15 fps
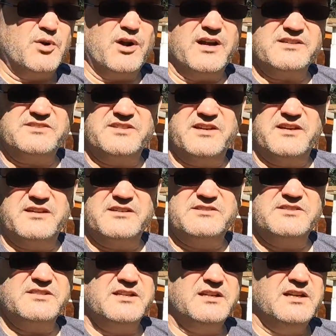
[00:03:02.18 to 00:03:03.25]

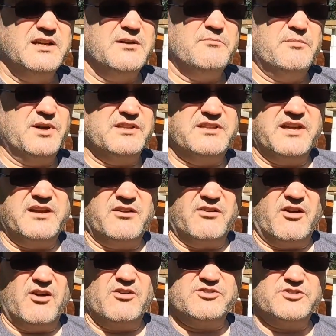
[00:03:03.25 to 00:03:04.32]
process, but they are
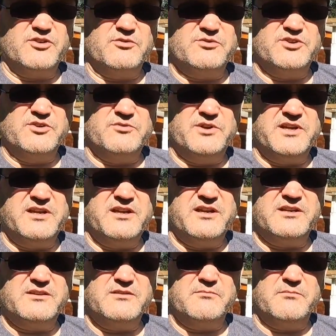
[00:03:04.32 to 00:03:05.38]
also doing
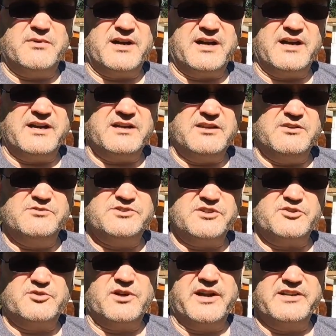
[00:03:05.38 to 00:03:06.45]
it by
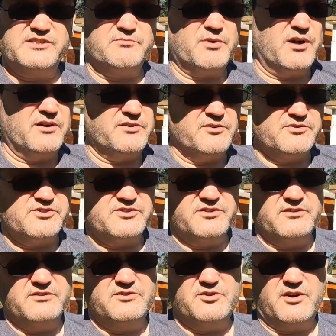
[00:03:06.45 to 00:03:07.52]
using transponders
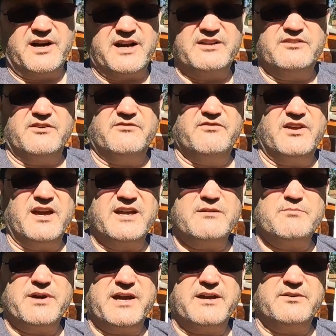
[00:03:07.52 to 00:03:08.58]
to track their
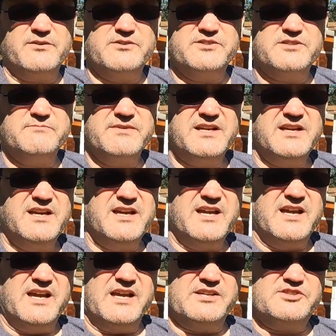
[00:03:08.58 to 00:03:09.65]
flight patterns.
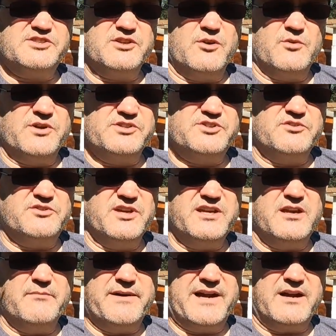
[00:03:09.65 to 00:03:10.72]
And so as you
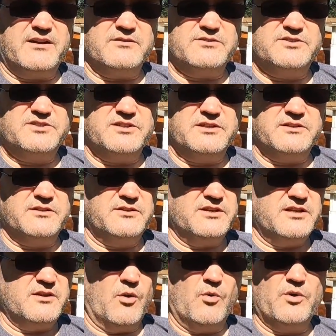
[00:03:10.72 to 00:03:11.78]
think about
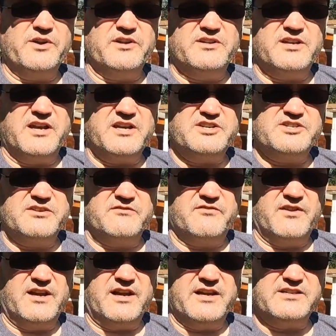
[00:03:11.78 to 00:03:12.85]
the orientation
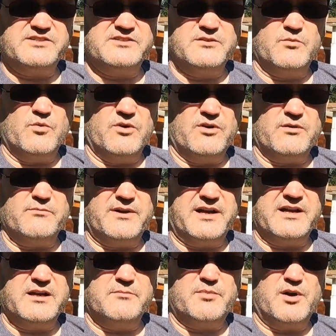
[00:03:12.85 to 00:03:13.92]
flights, the work
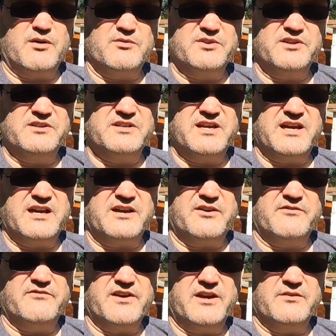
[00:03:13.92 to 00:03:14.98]
by Capaldi and
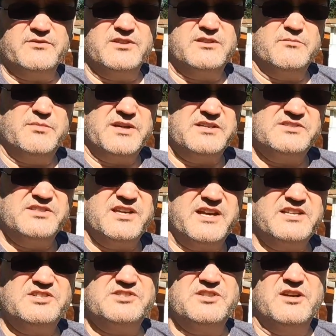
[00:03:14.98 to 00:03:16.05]
Dyer found that the bees
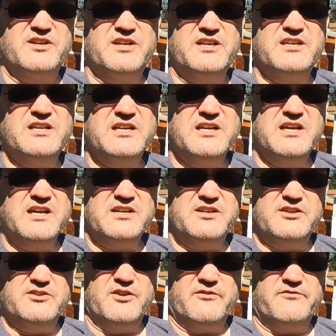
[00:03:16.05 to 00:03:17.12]
they studied
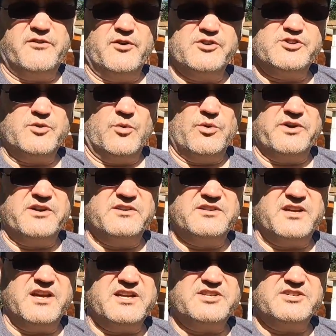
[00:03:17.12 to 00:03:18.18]
did their first
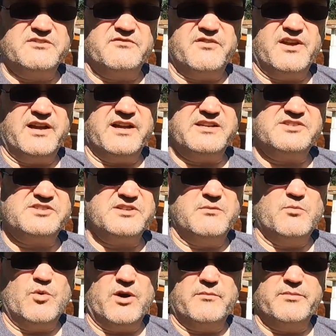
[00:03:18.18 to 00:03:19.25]
orientation flight
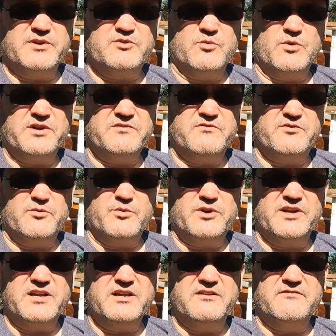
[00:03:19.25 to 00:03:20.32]
somewhere between
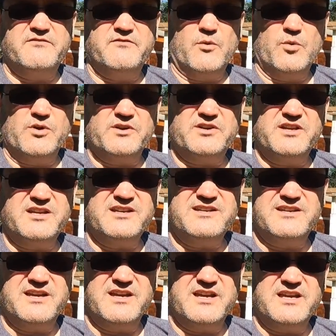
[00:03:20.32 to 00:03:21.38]
3 and
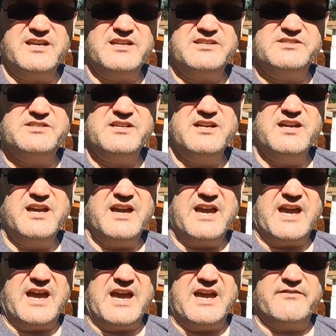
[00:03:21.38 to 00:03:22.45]
14 days
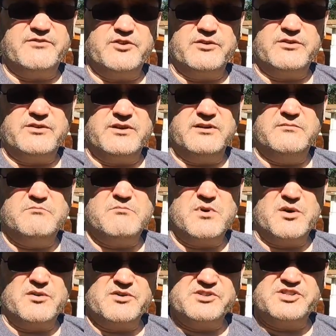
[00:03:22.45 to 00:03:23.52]
after
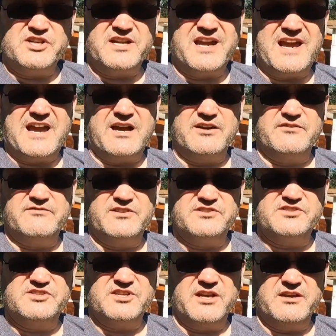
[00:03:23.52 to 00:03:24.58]
emerging out of
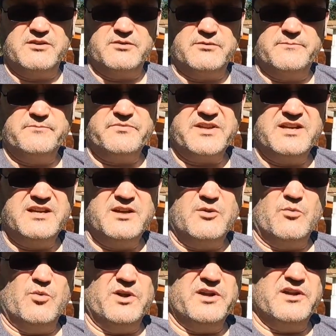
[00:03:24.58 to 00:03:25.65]
the cell,
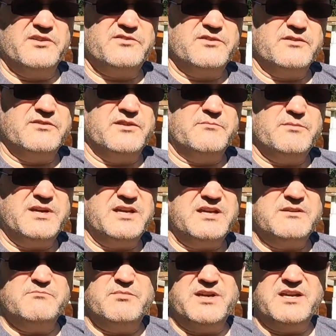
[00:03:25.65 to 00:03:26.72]
with the
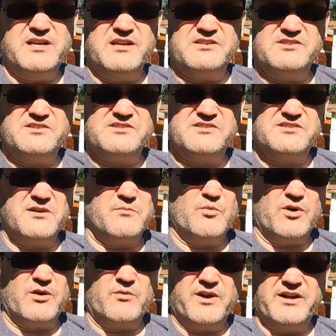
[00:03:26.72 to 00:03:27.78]
mean being
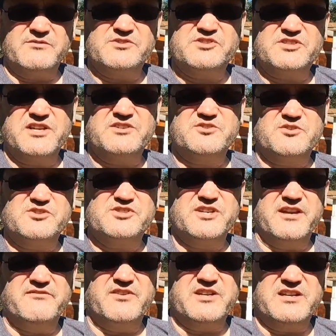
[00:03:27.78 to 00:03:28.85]
somewhere around 6 or
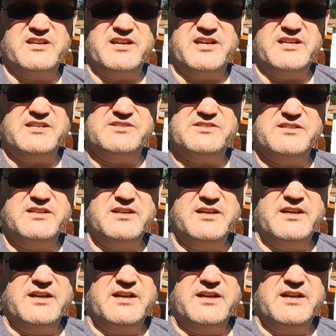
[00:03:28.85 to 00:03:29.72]
7 days.